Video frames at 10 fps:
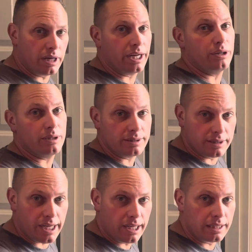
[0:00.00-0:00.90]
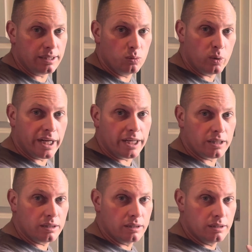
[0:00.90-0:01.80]
I know exactly where
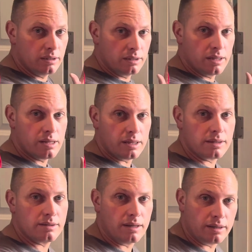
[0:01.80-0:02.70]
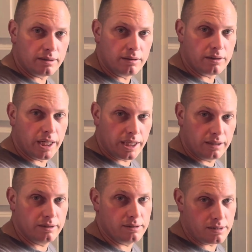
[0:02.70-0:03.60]
things are, okay?
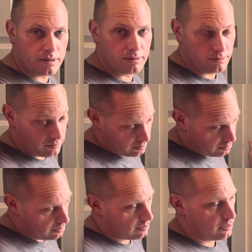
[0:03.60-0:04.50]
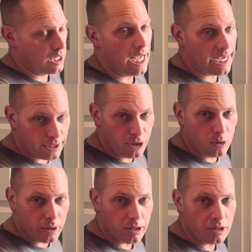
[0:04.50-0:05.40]
So I know
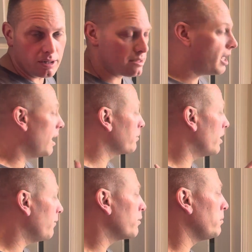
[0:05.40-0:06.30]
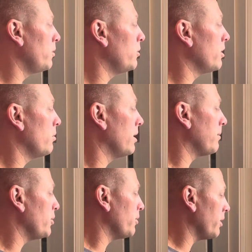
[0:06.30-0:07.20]
where it is. I'm comfortable with what I'm
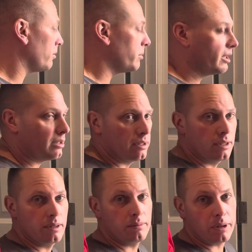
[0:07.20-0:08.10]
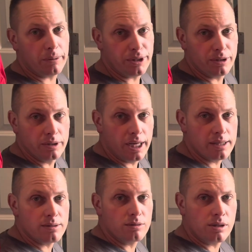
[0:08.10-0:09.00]
doing, but maybe you're not,
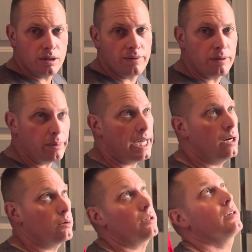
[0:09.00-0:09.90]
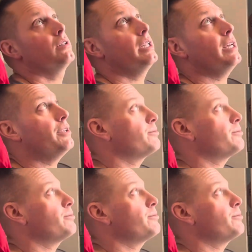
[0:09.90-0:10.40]
so turn off the power that is